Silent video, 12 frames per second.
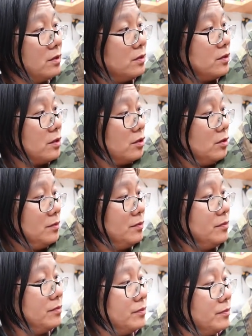So
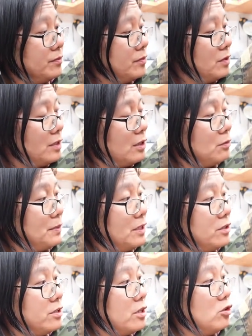there would be
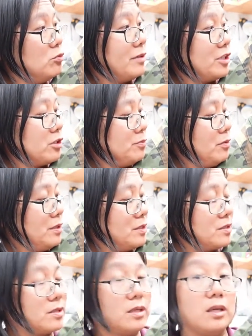no pressure
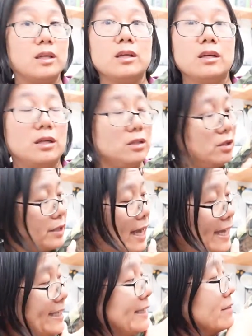points along
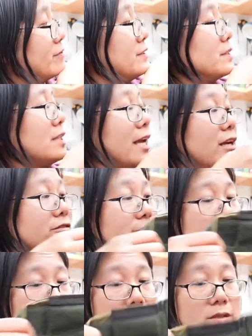any of this area.